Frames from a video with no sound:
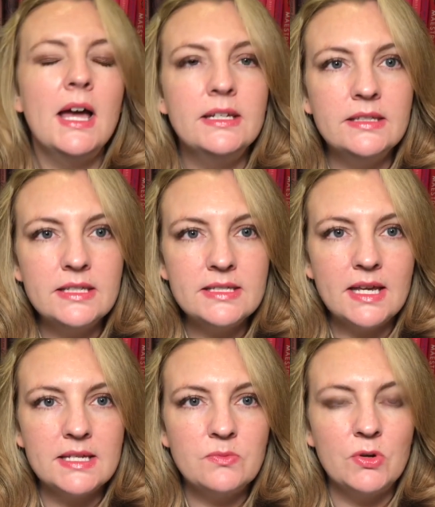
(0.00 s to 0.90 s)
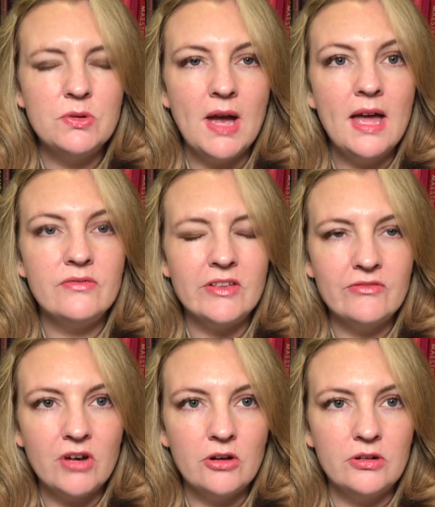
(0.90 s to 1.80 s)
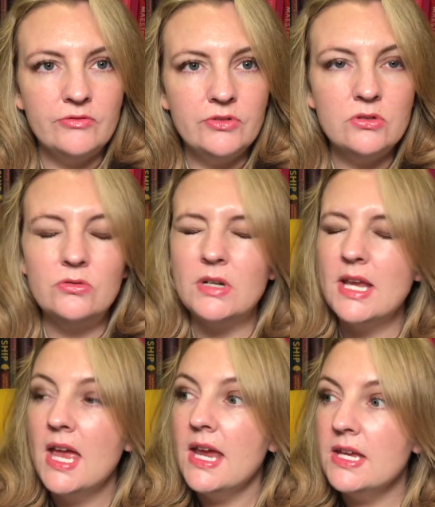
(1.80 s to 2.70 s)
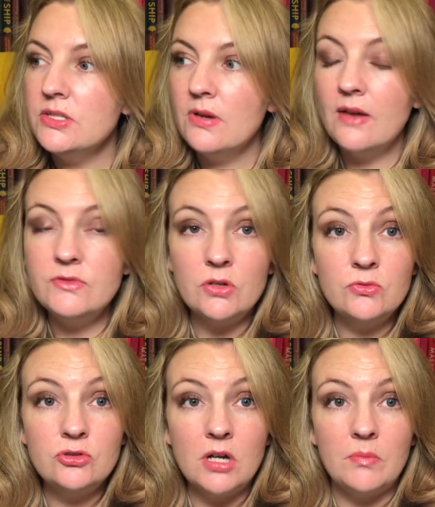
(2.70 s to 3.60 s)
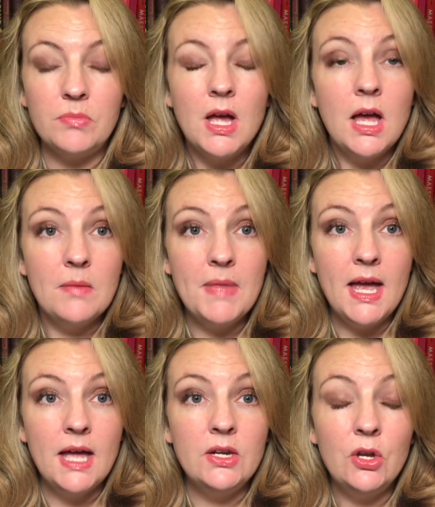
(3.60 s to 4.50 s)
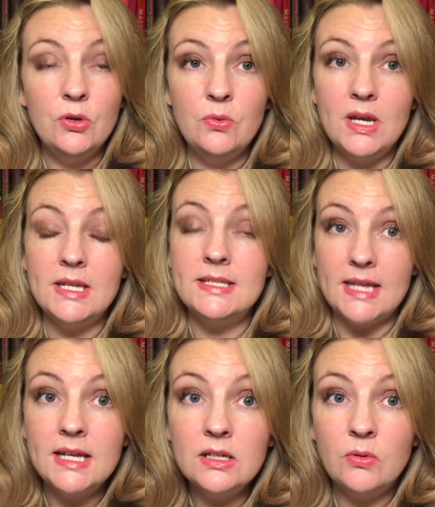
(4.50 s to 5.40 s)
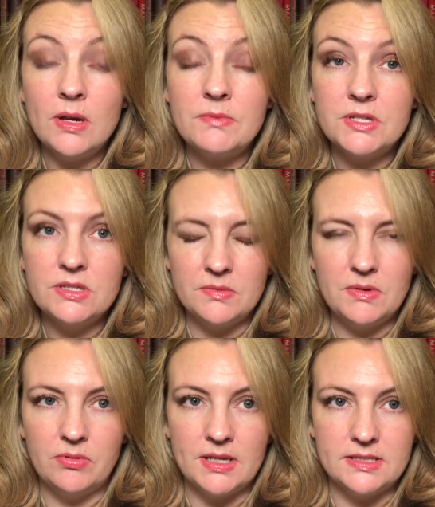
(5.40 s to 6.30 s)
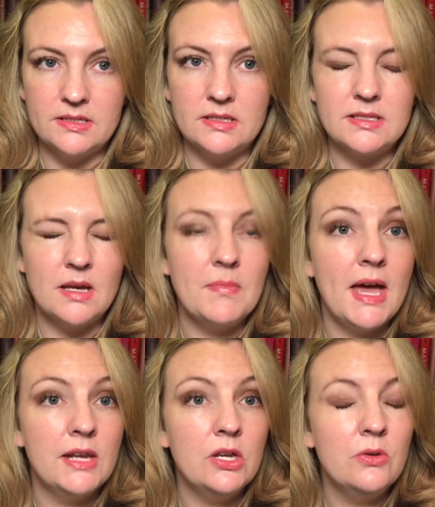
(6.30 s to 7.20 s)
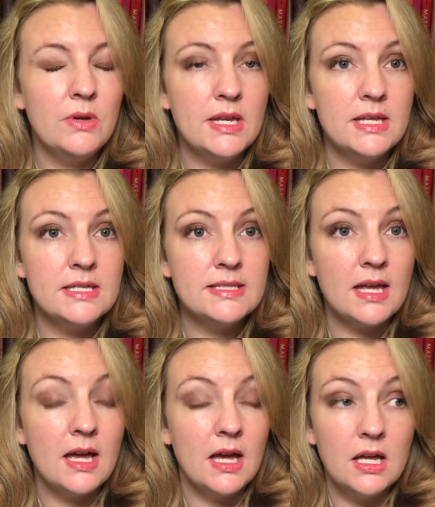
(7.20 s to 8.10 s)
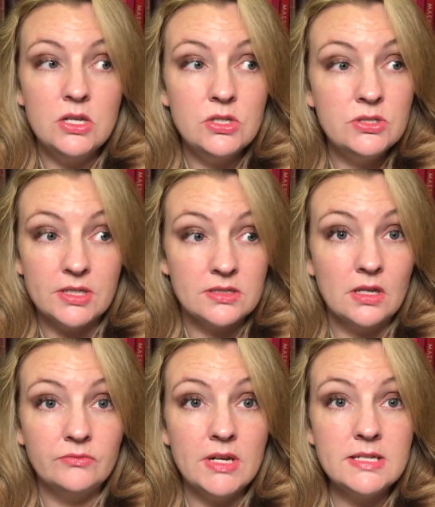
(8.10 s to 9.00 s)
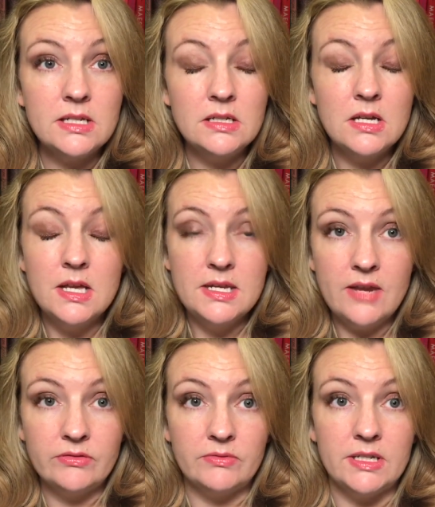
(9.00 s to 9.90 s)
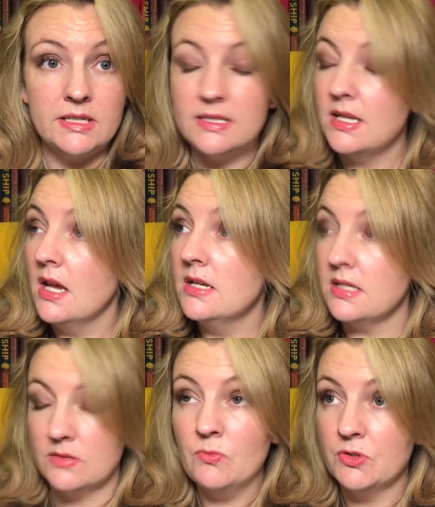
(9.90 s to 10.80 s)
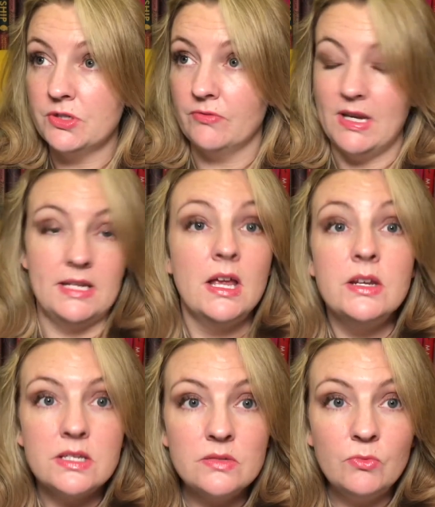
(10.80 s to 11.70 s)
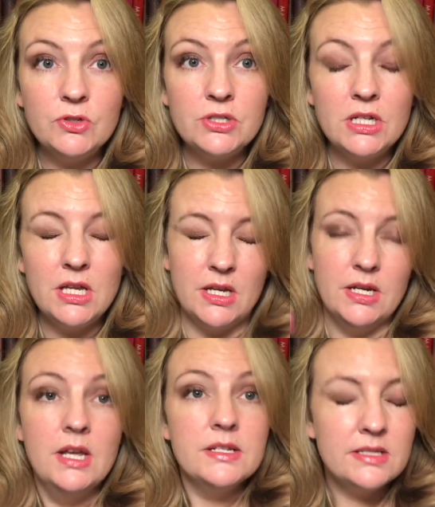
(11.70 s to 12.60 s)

And in this case, what you have in Fire and Fury is you have Donald Trump, a man who is ill-equipped to be president, a man who is doesn't like reading, never reads, doesn't want to read, doesn't want to learn,